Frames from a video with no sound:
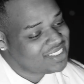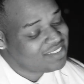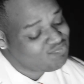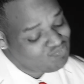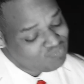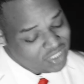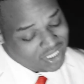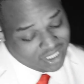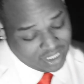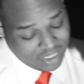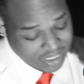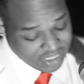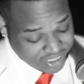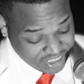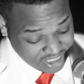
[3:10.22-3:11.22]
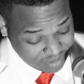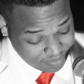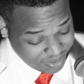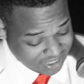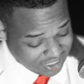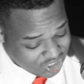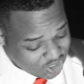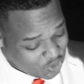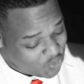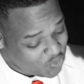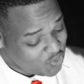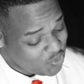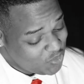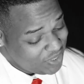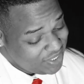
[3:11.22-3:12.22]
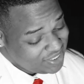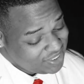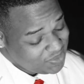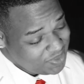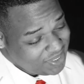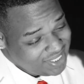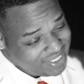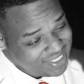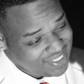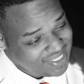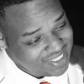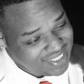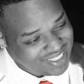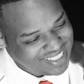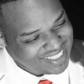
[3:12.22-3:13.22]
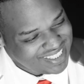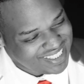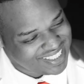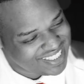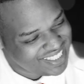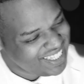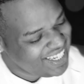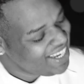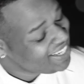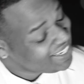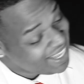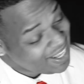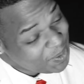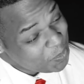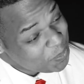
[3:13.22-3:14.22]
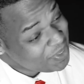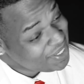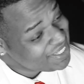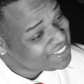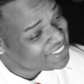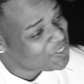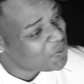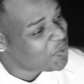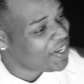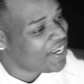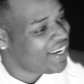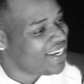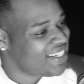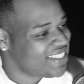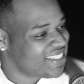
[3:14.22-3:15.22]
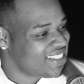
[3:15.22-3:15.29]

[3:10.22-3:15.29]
And just because your fruit looks sweet, that don't mean it's okay.